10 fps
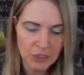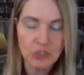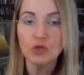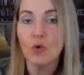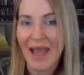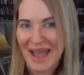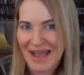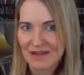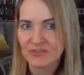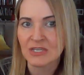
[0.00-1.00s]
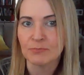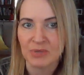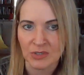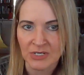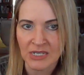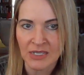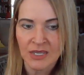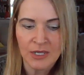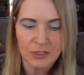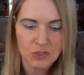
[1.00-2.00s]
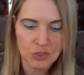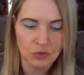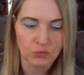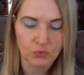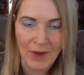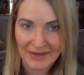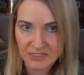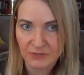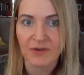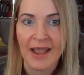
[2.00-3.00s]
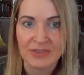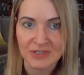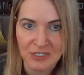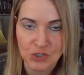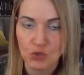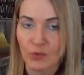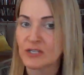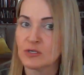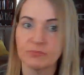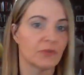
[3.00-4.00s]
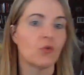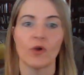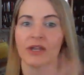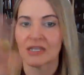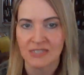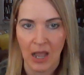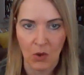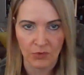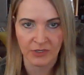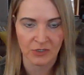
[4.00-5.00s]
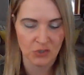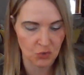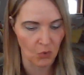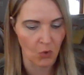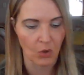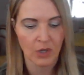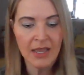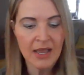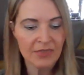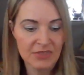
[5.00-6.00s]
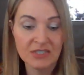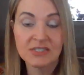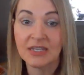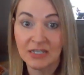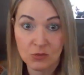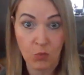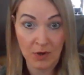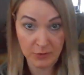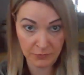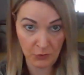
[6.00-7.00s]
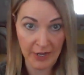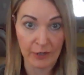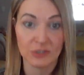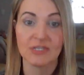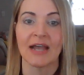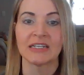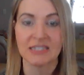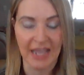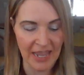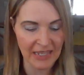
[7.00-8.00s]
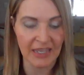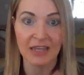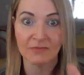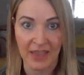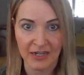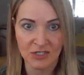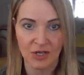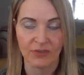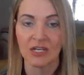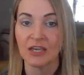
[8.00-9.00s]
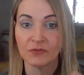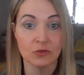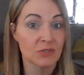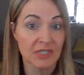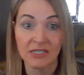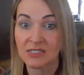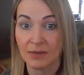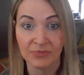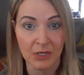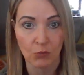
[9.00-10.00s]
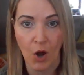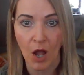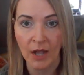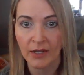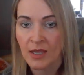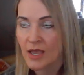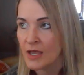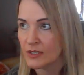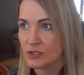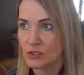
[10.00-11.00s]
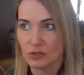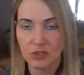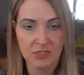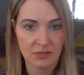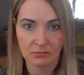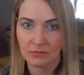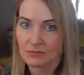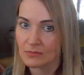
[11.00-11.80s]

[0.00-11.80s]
you have the ability to rectify the situation before it gets out of control. This is wonderful air sign. Take advantage of it. If you say something wrong, you just